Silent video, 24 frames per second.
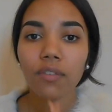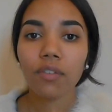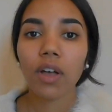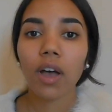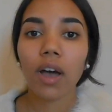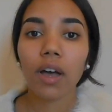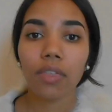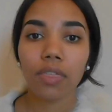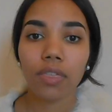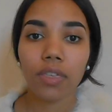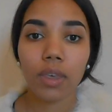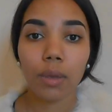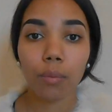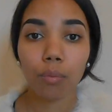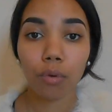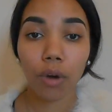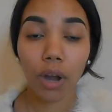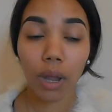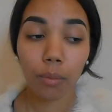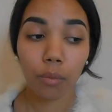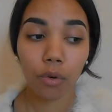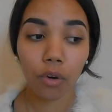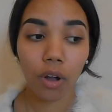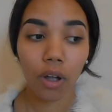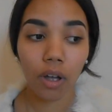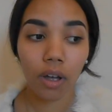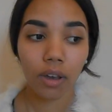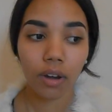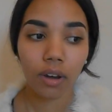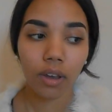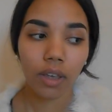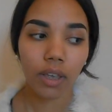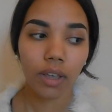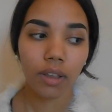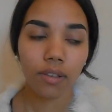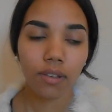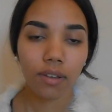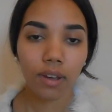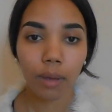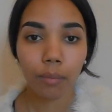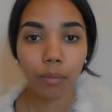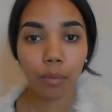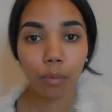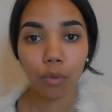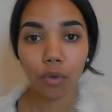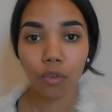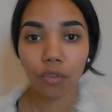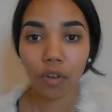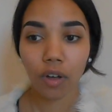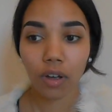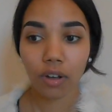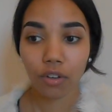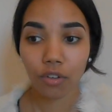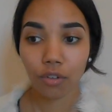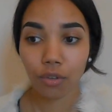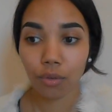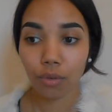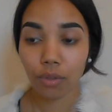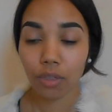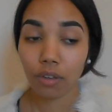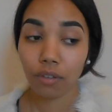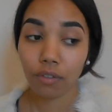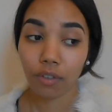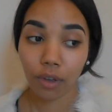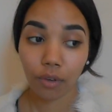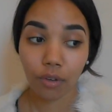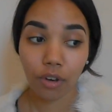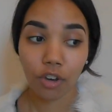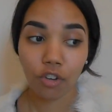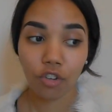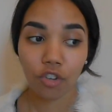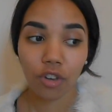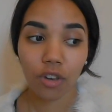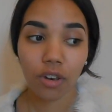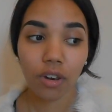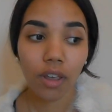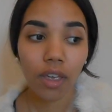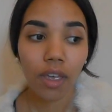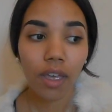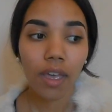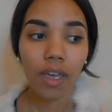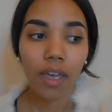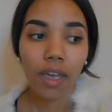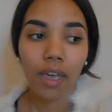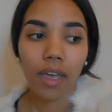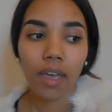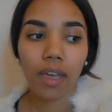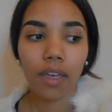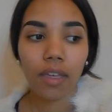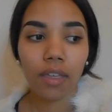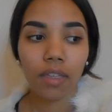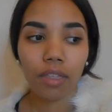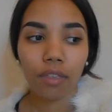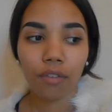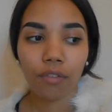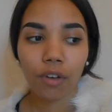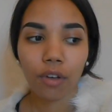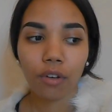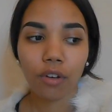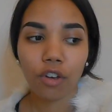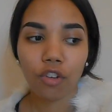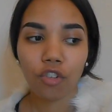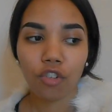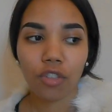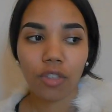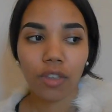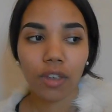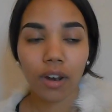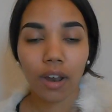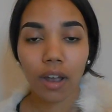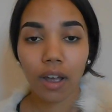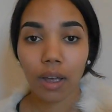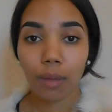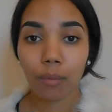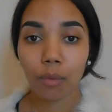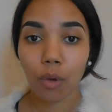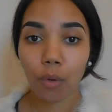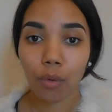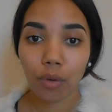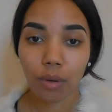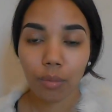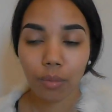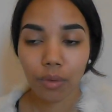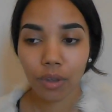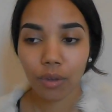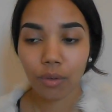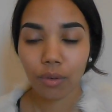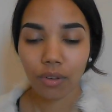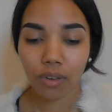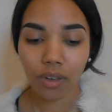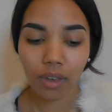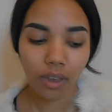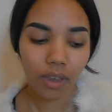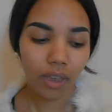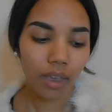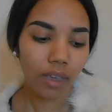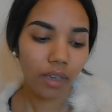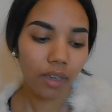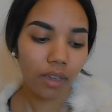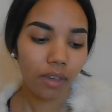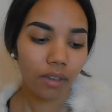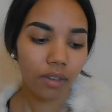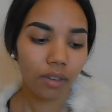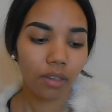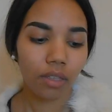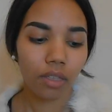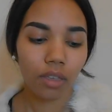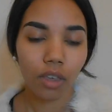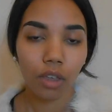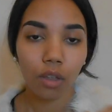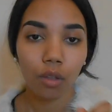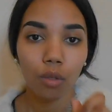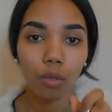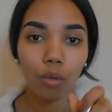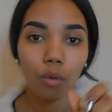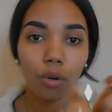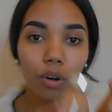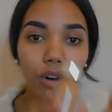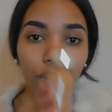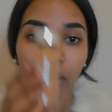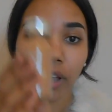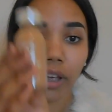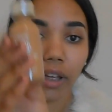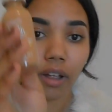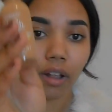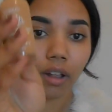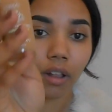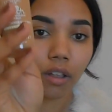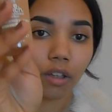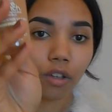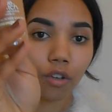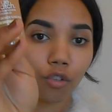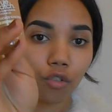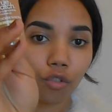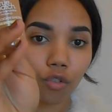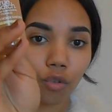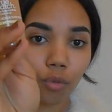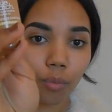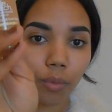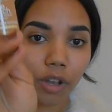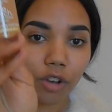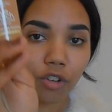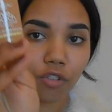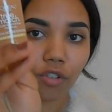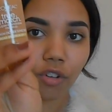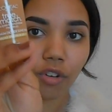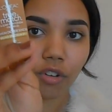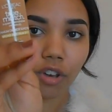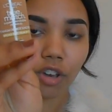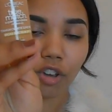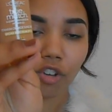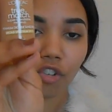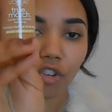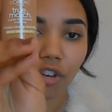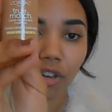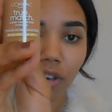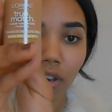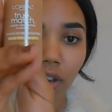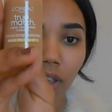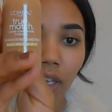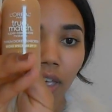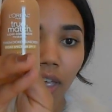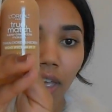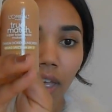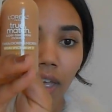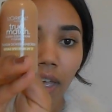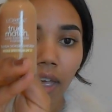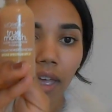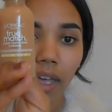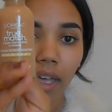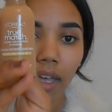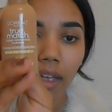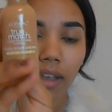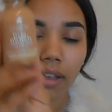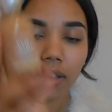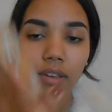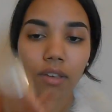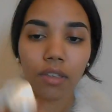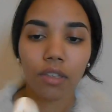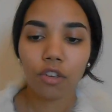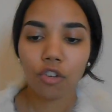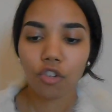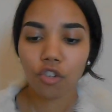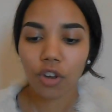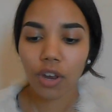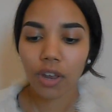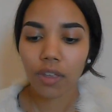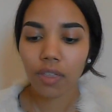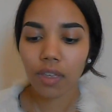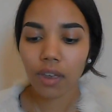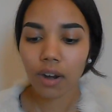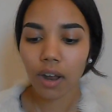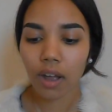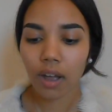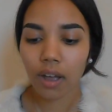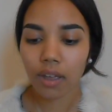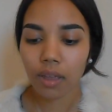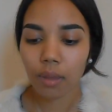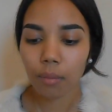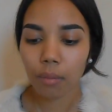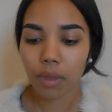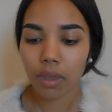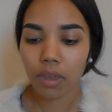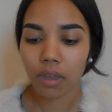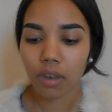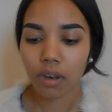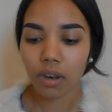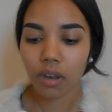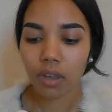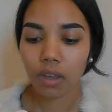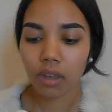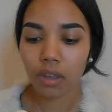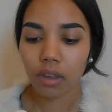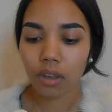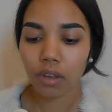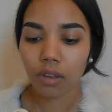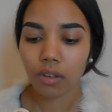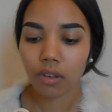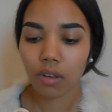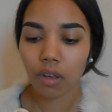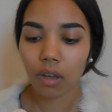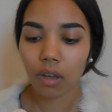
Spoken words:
I've got the primer on, it's time to move on to the foundation. And the foundation that I'm going to be using is the L'Oreal True Match Foundation. And the shade that I am in is